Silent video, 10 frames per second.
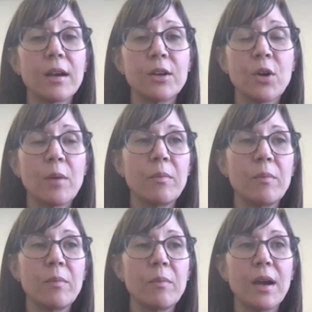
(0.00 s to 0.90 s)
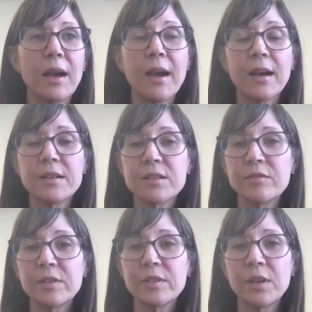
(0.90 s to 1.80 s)
I'm
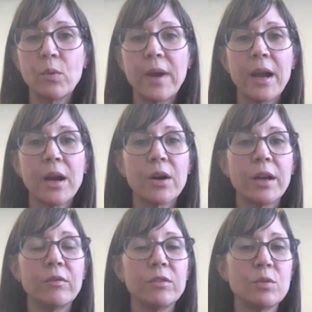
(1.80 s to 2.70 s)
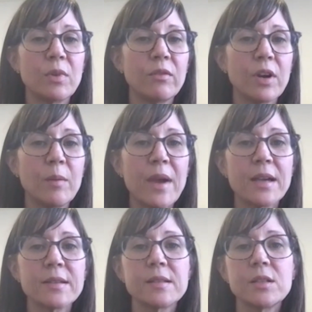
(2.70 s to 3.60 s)
actively aware and do my very
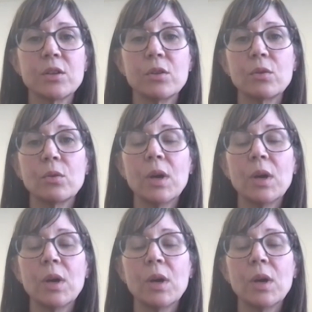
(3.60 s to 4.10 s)
best to